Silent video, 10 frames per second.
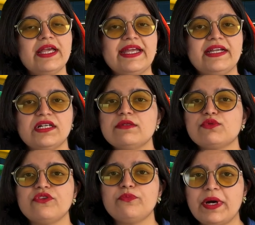In terms
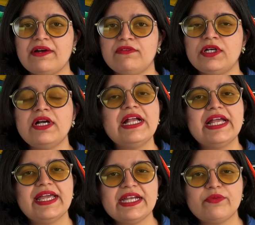of power,
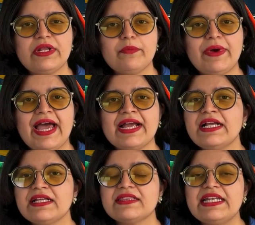it will pack
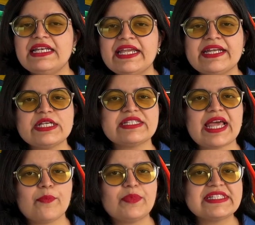the latest
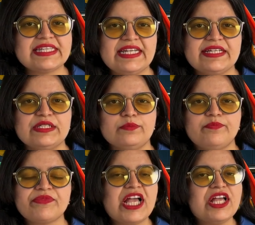Apple silicon.
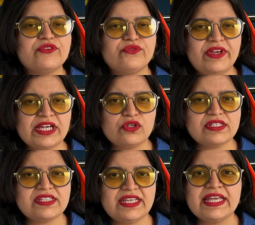We could
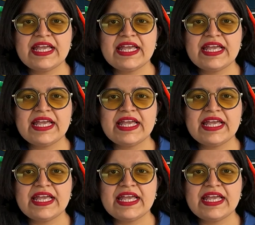see